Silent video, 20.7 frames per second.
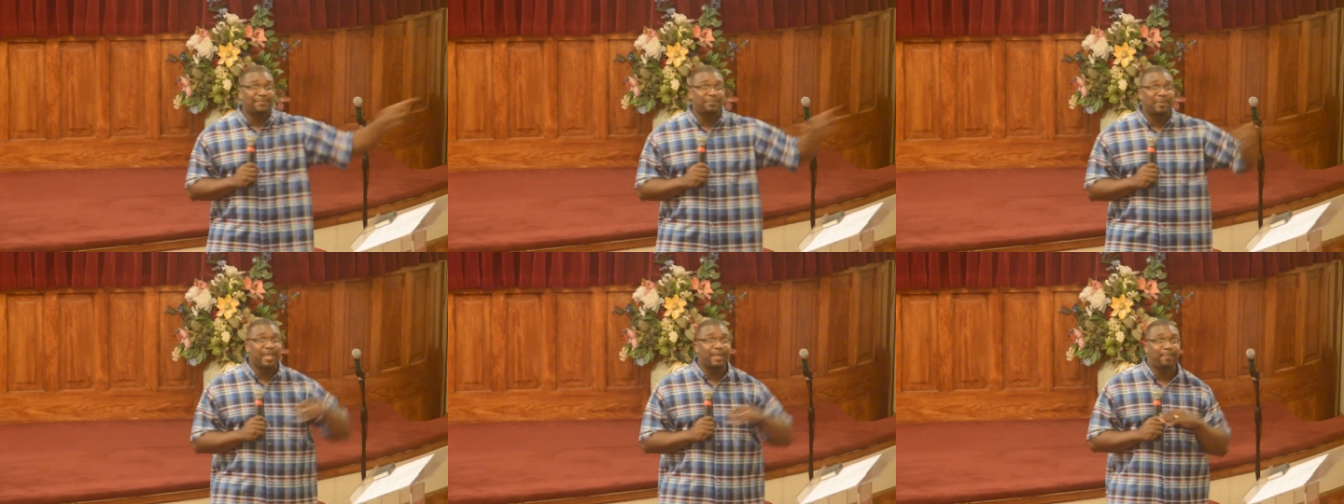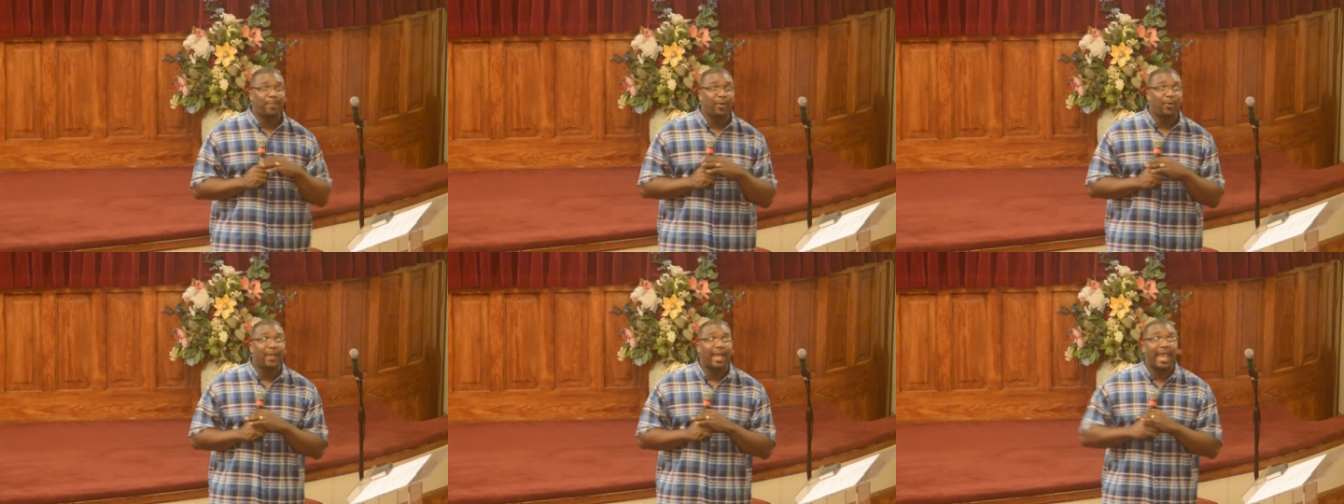
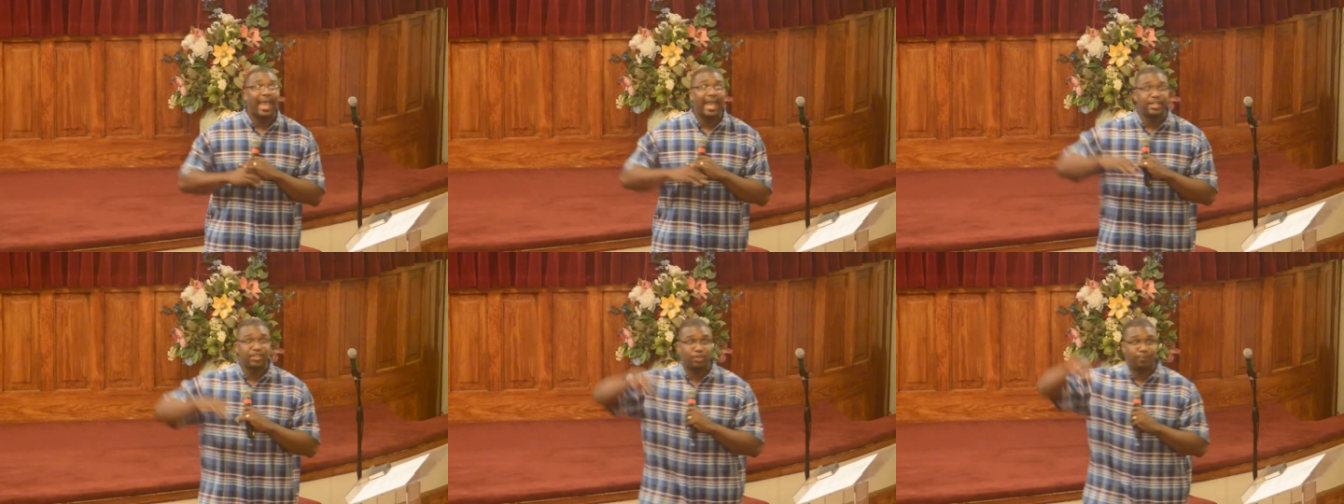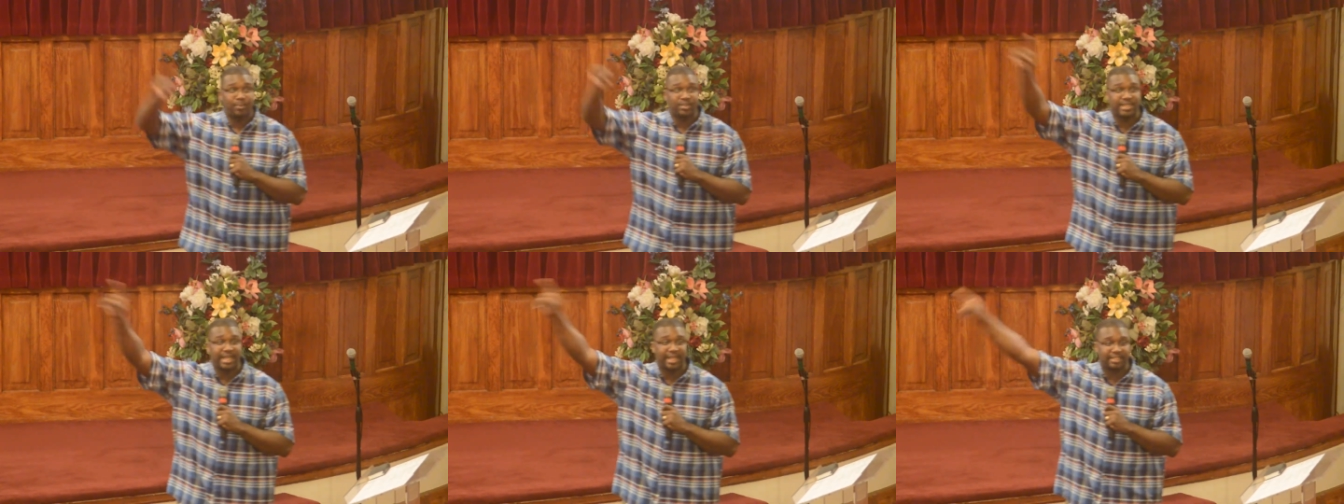people and to
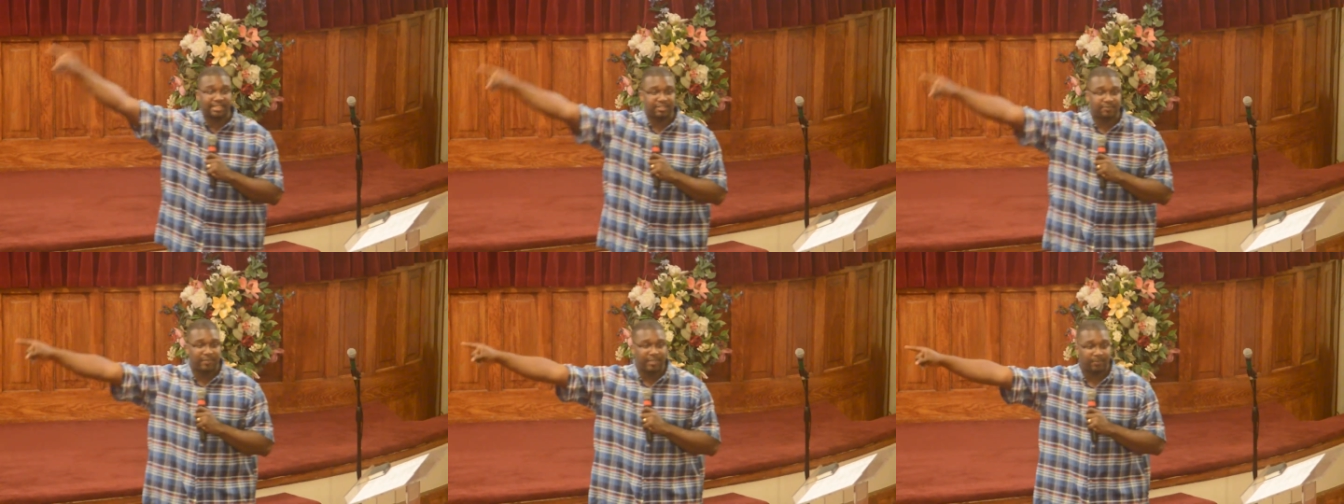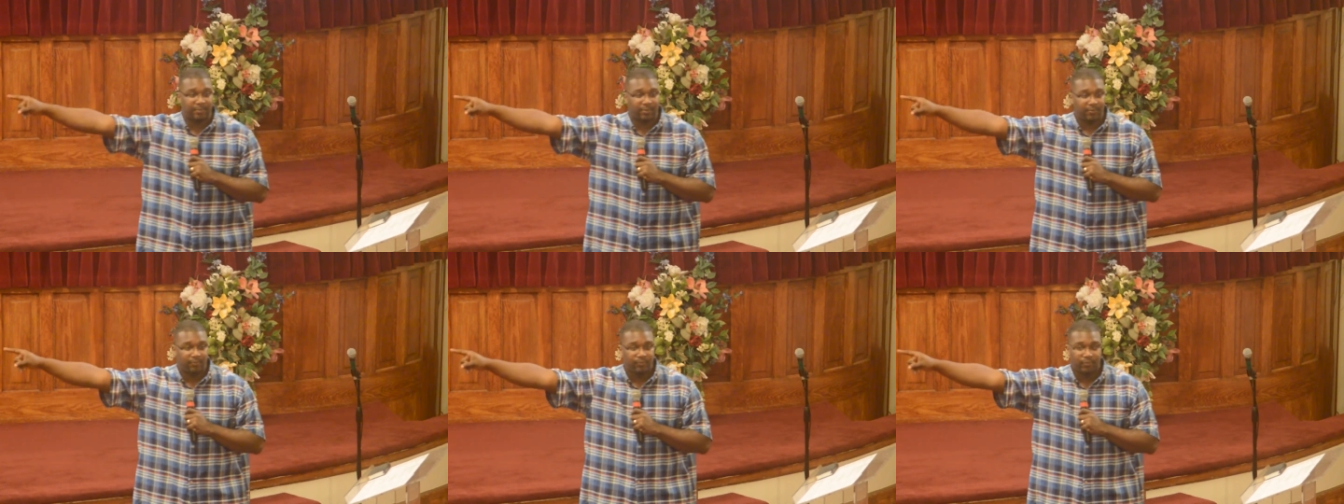protect his
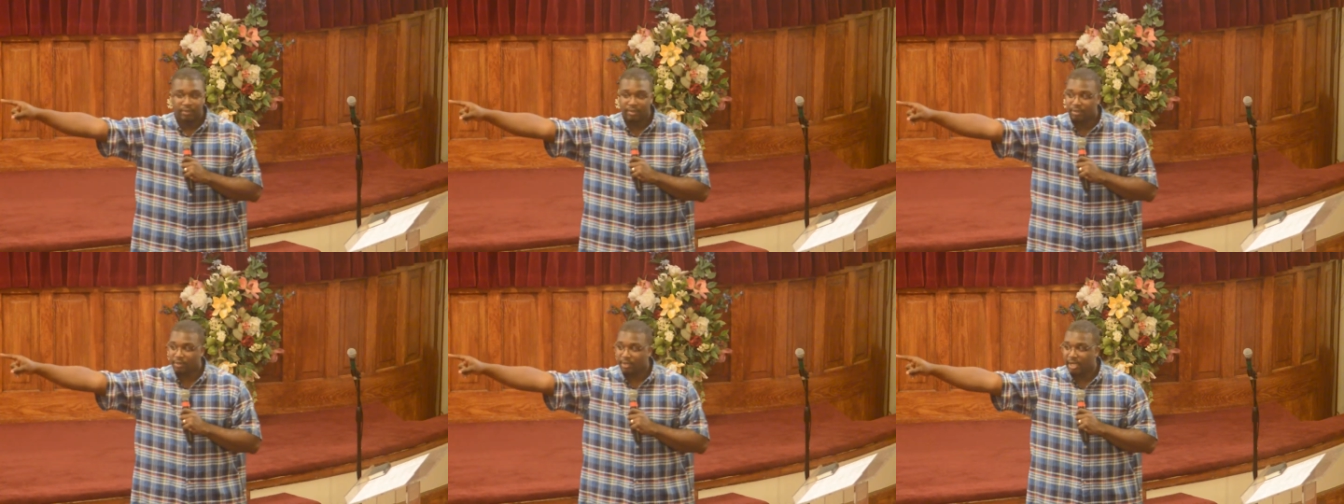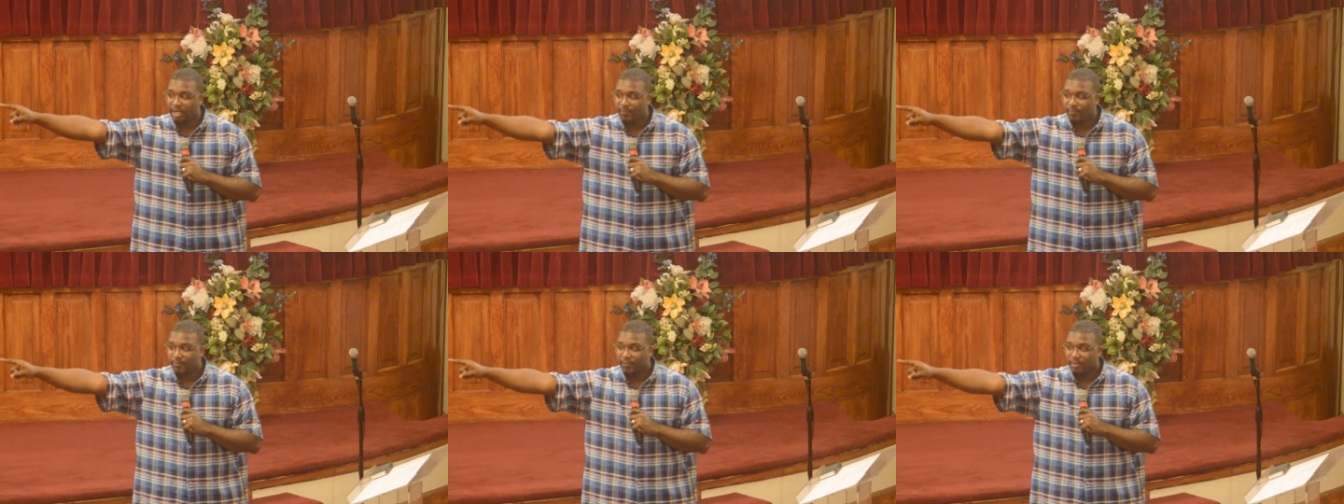people,
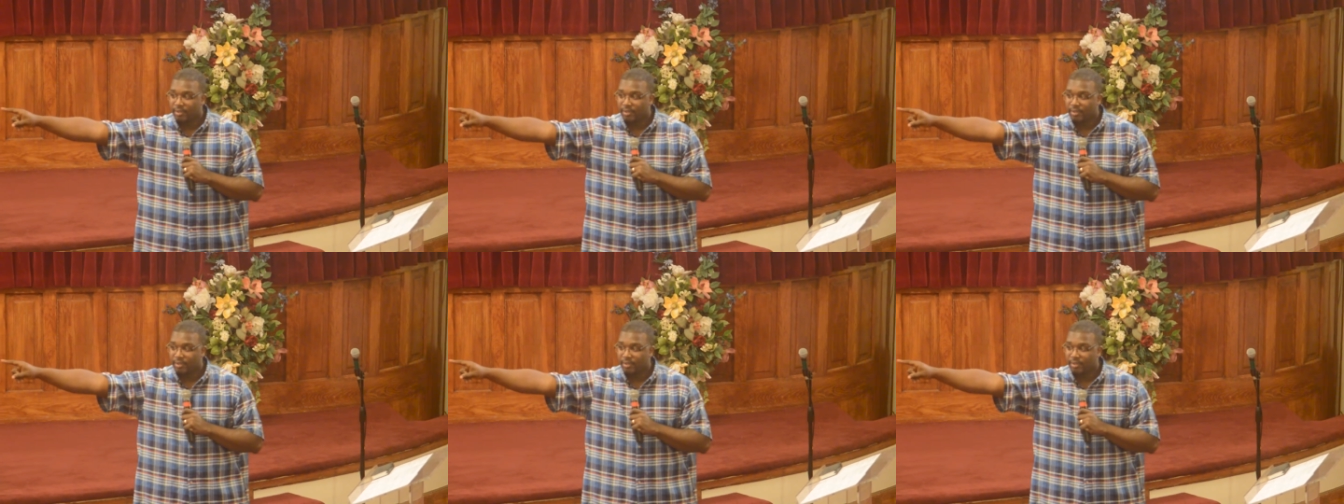right?